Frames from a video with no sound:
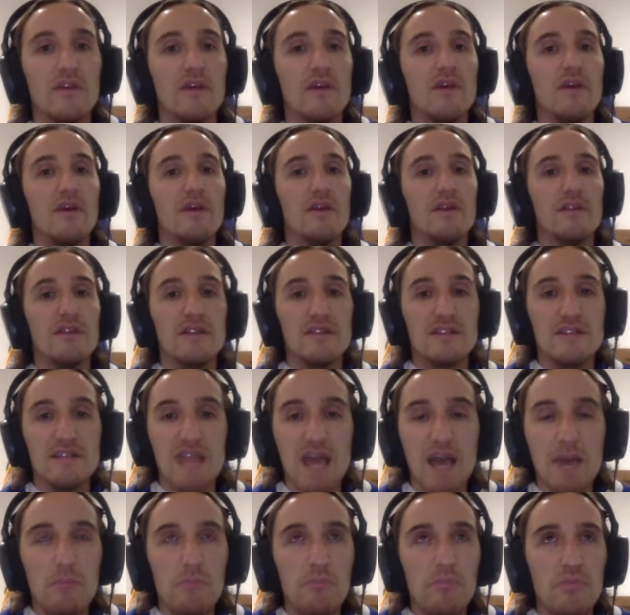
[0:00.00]
The
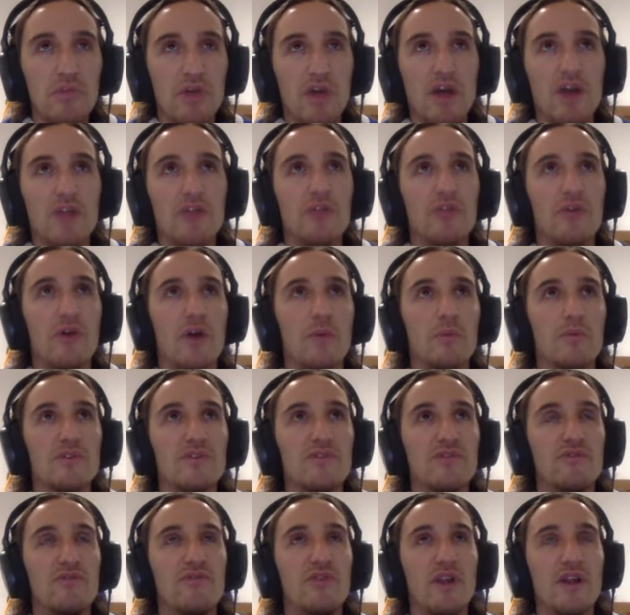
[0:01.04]
depth I thought was
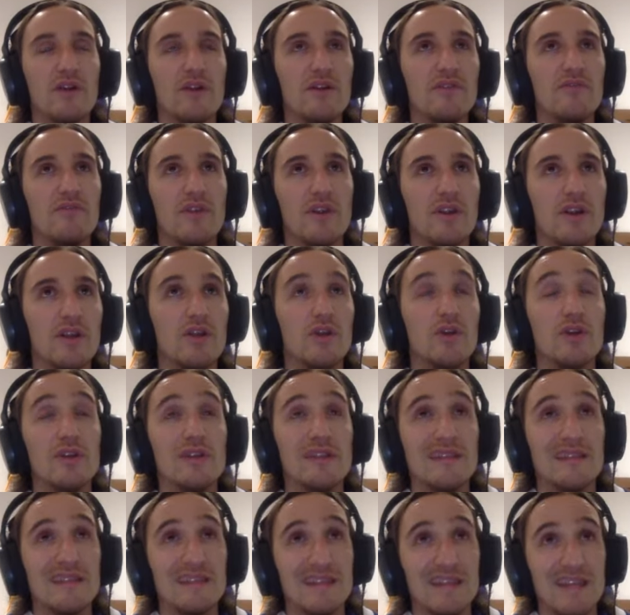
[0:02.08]
very, very good
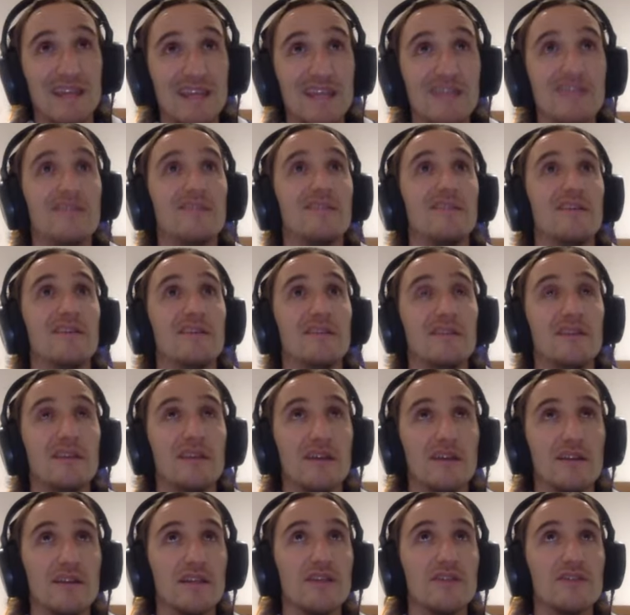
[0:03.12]
late in
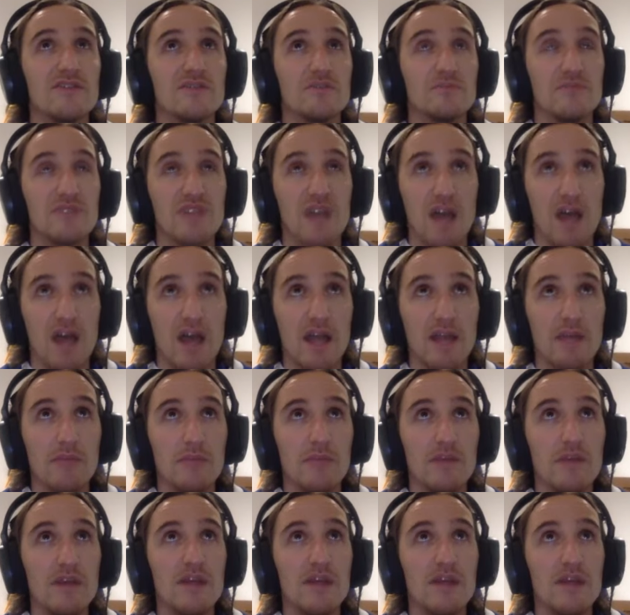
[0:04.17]
killing some time.